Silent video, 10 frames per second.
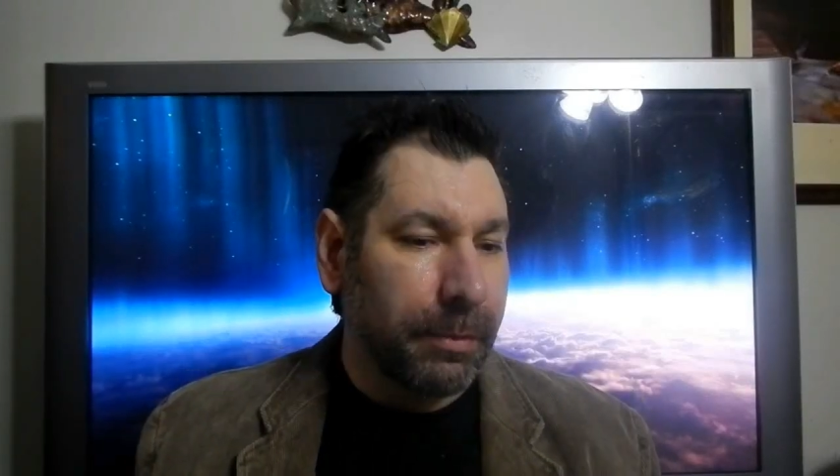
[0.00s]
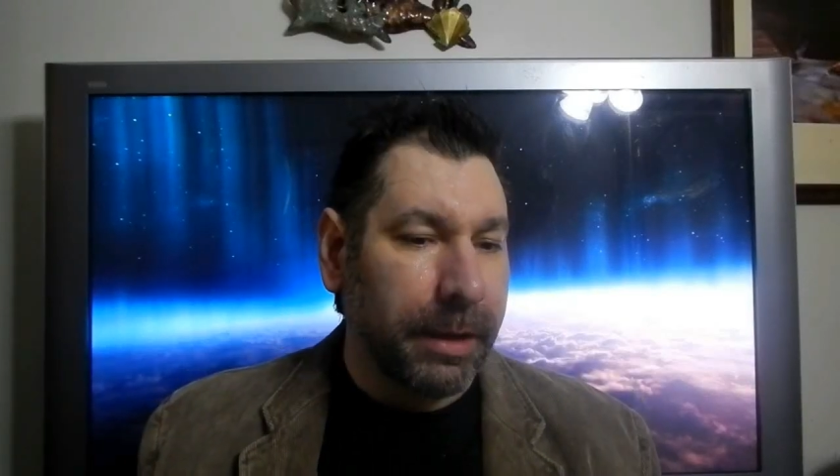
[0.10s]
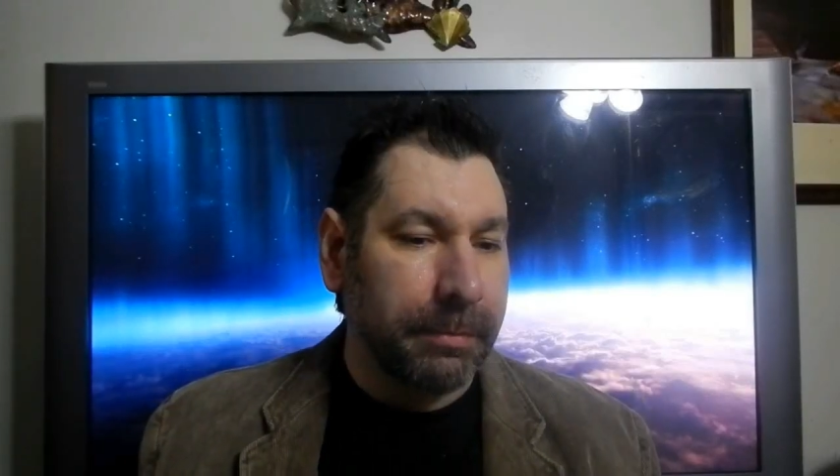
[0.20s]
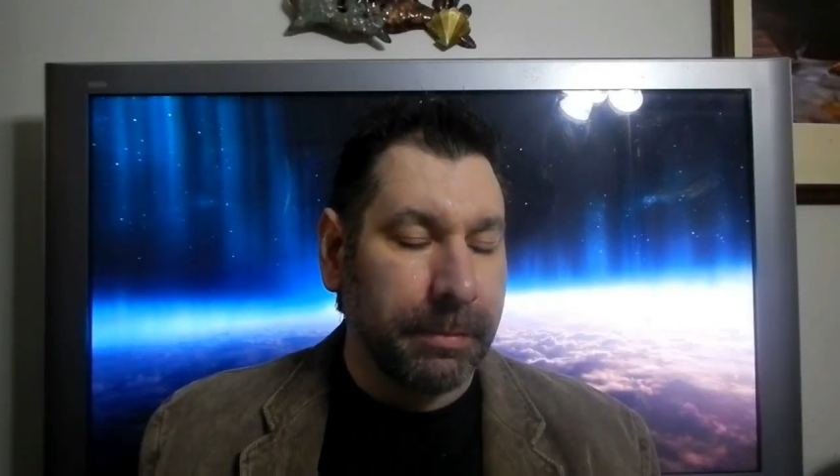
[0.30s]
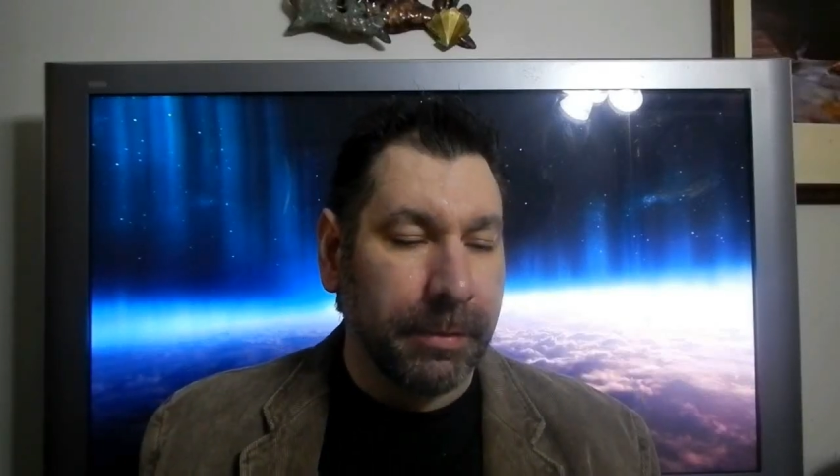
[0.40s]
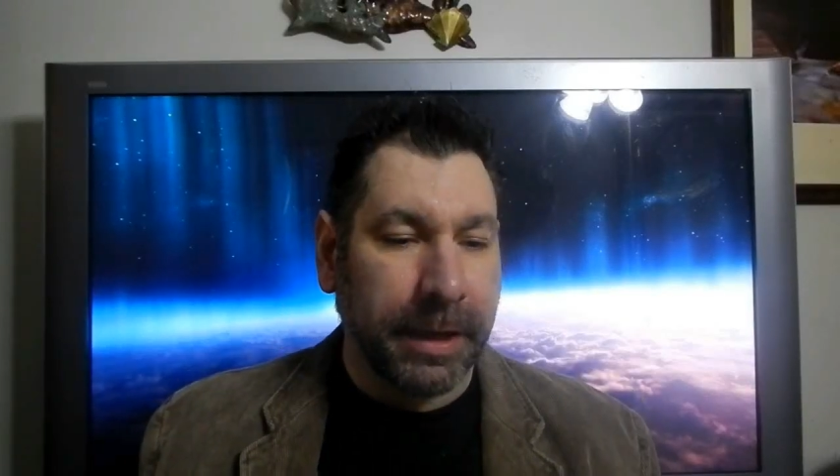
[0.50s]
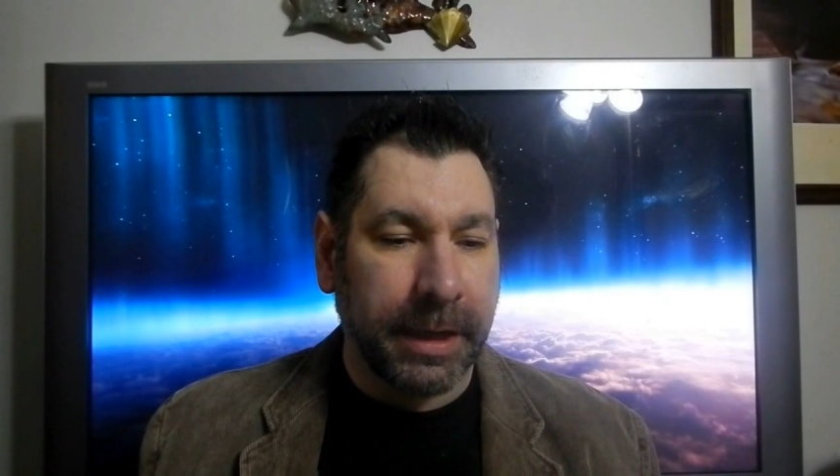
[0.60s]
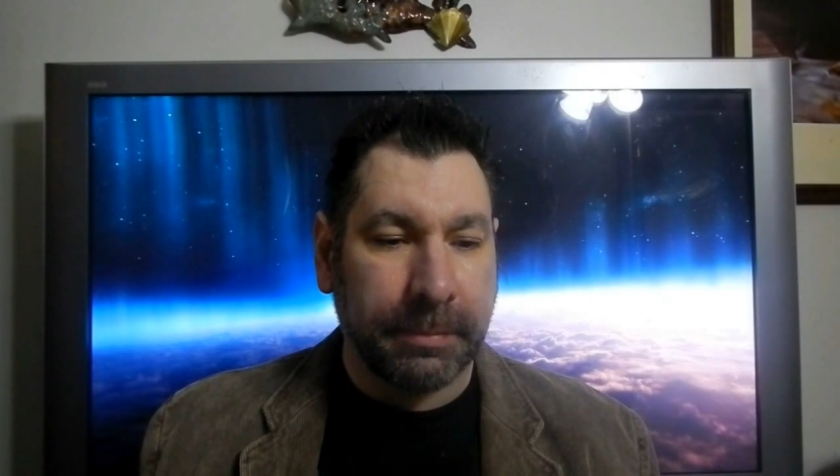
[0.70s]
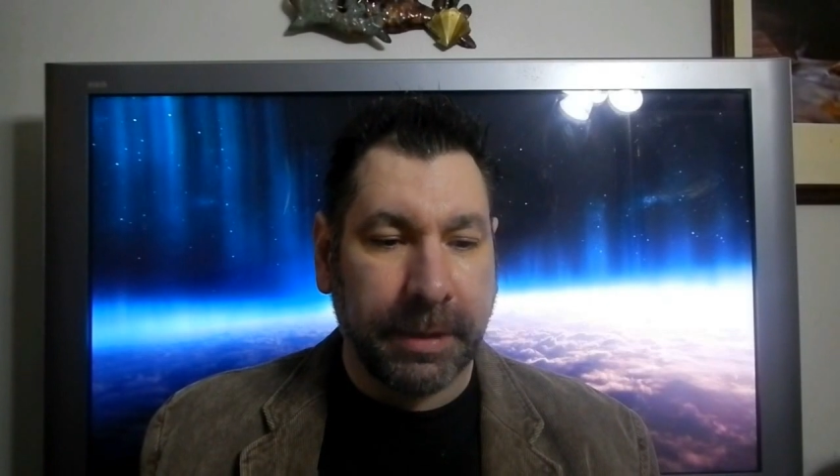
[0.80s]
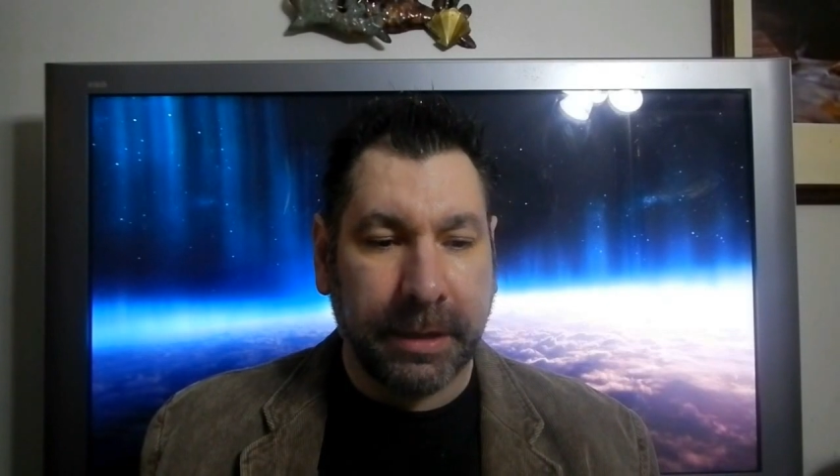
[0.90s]
I remember I
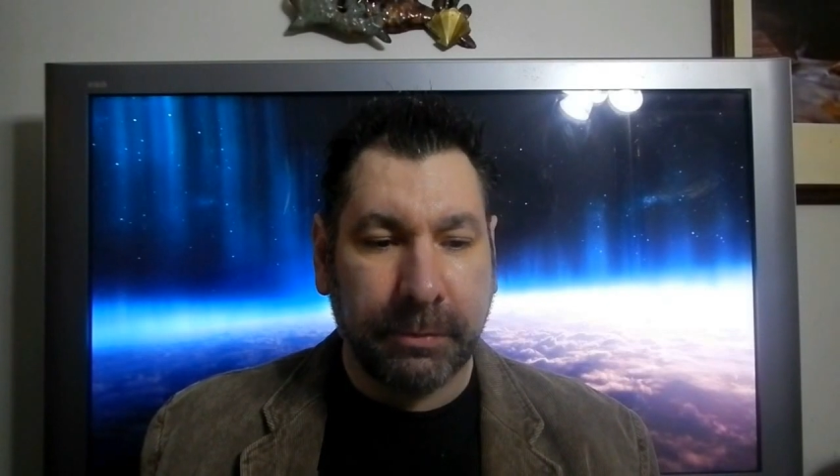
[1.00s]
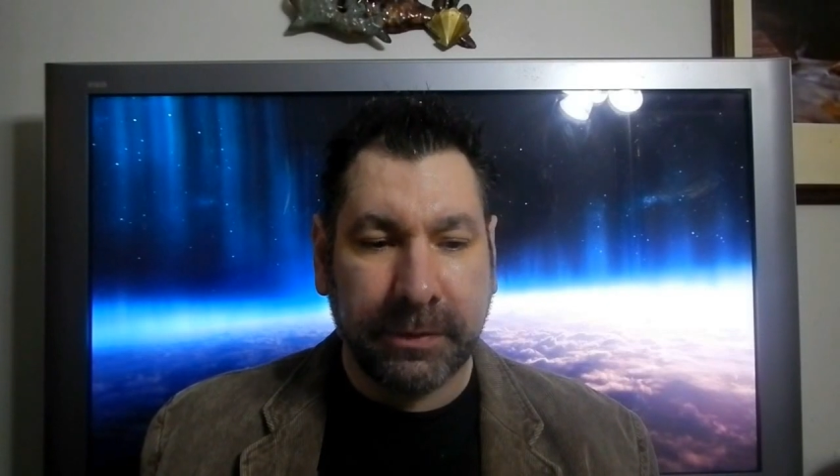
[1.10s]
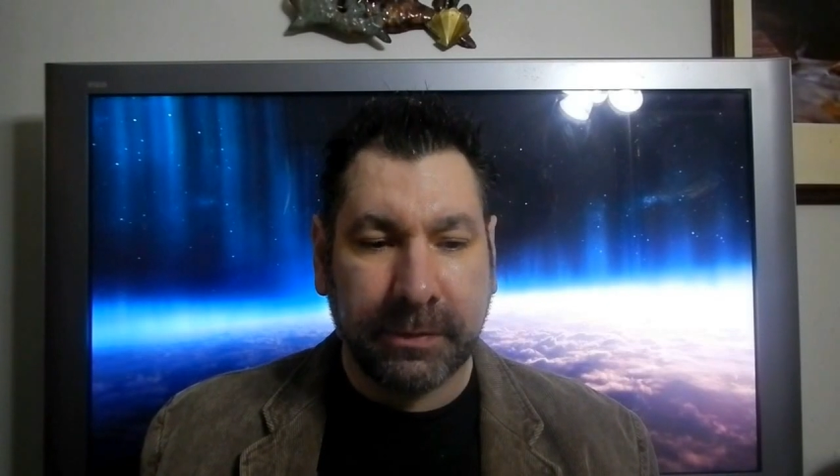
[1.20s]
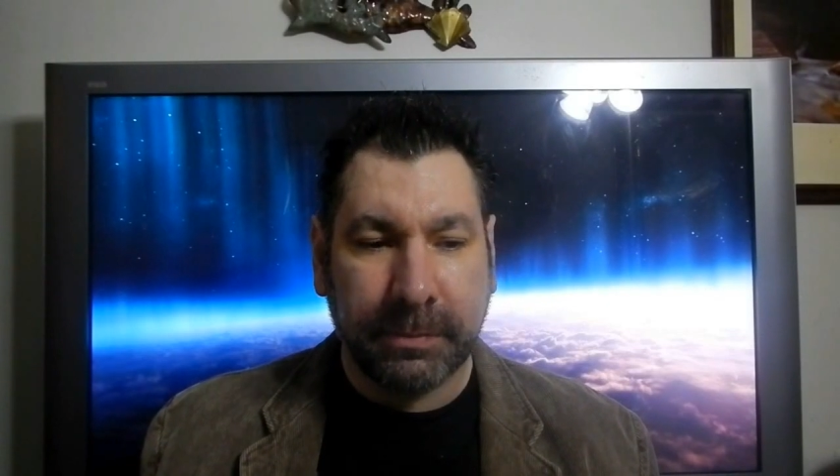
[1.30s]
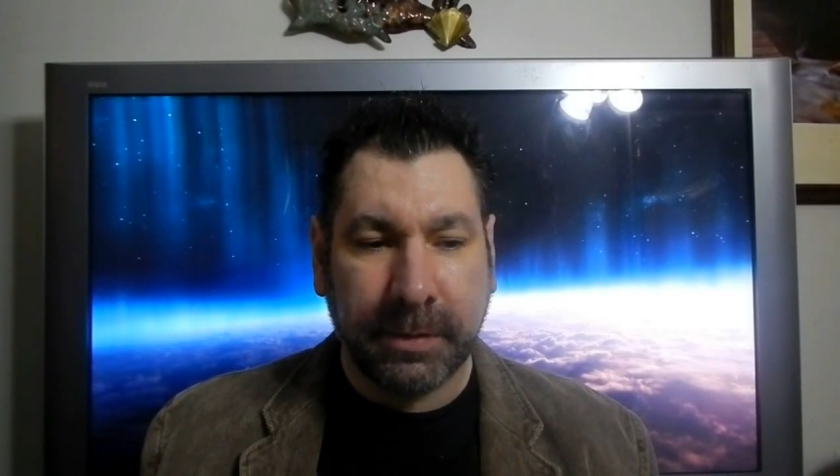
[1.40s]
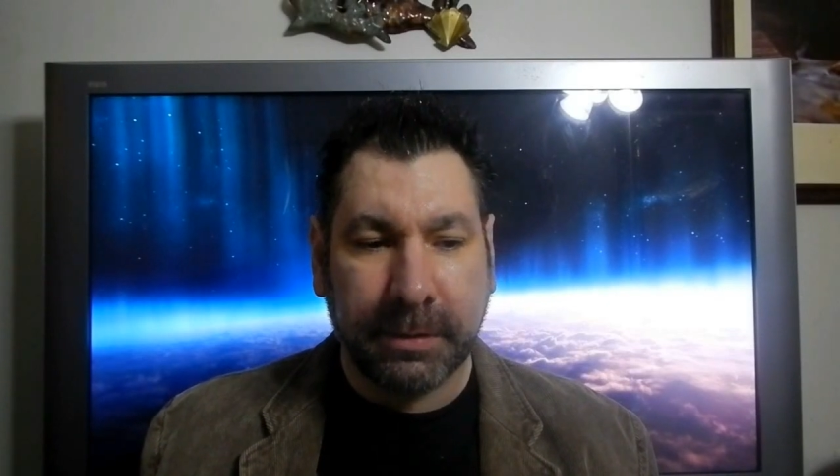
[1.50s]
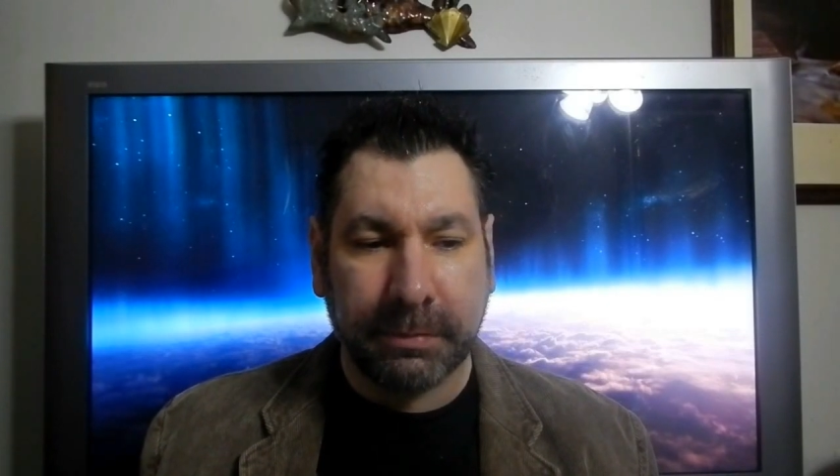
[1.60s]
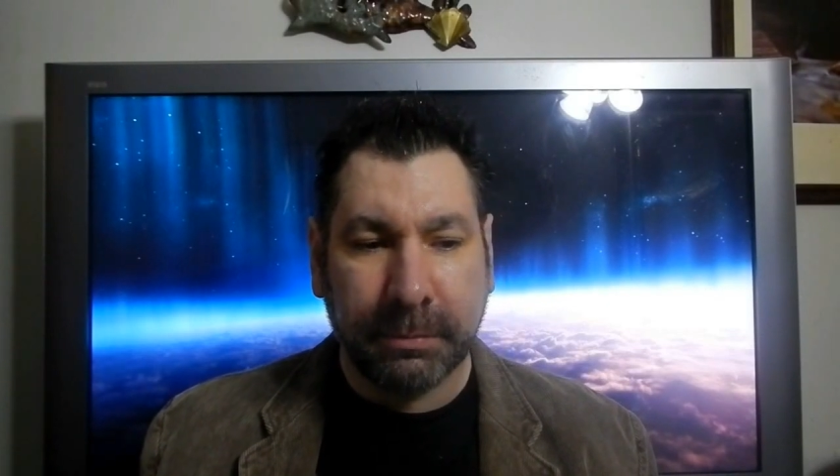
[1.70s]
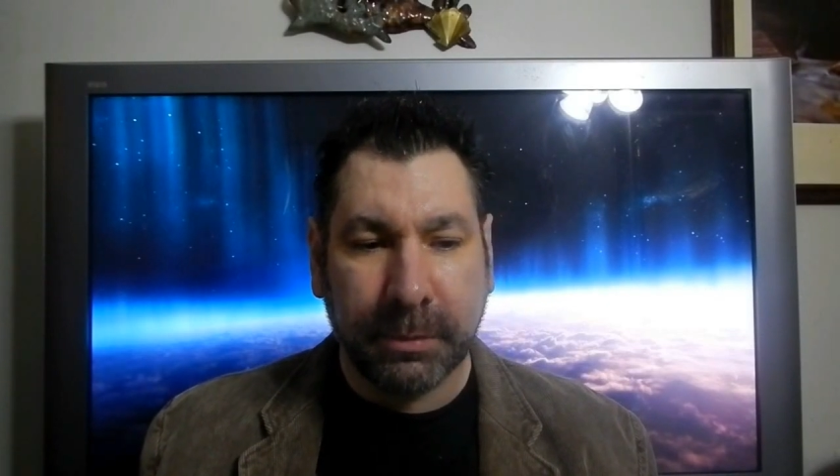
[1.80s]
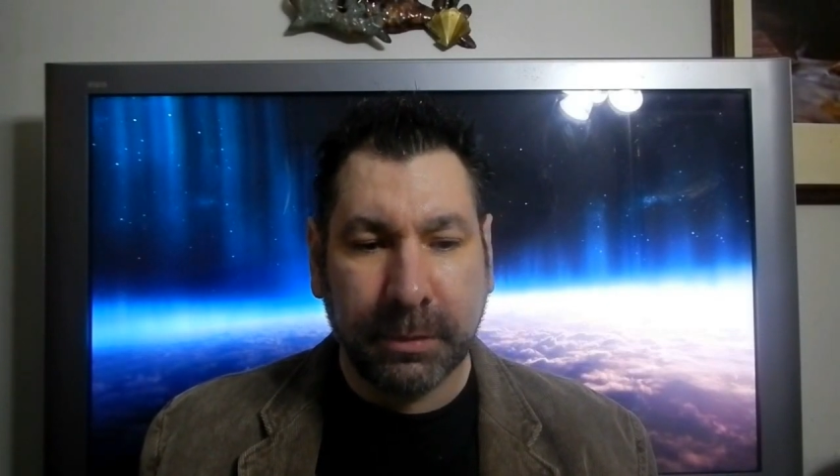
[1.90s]
got my wisdom teeth
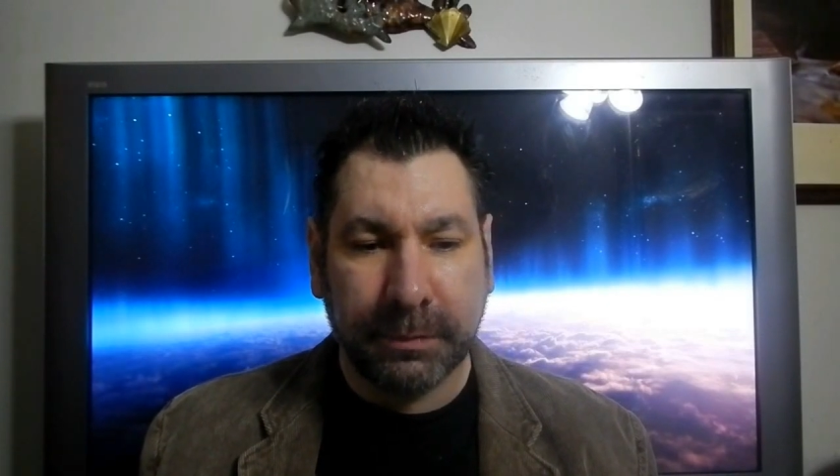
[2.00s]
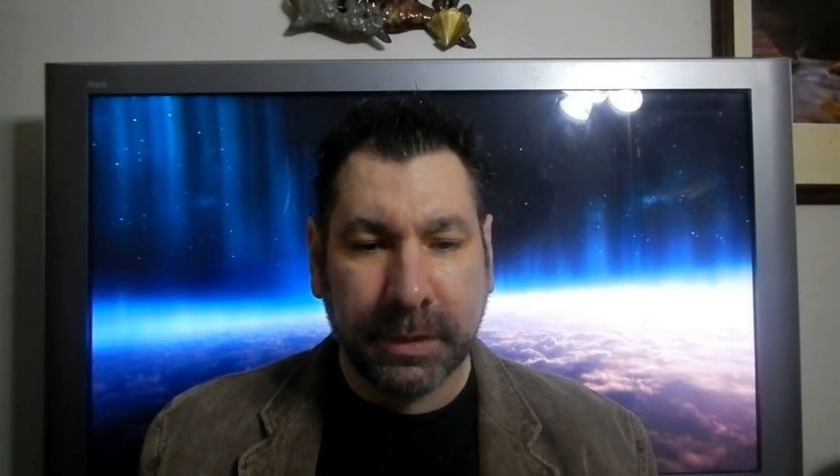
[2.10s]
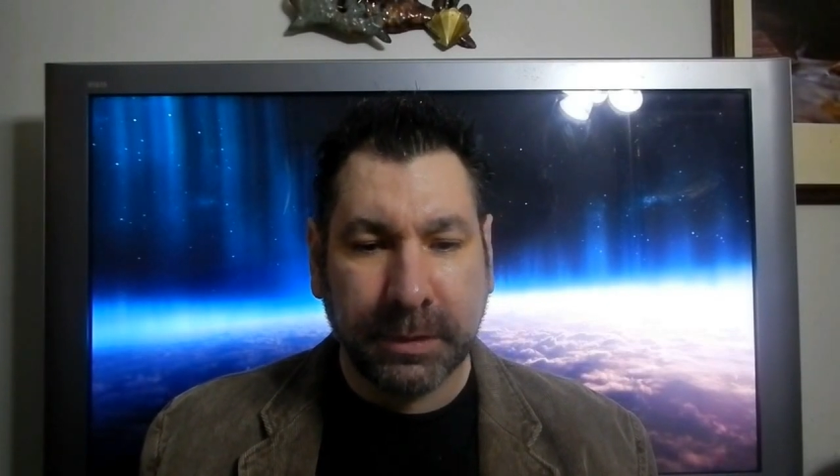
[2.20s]
removed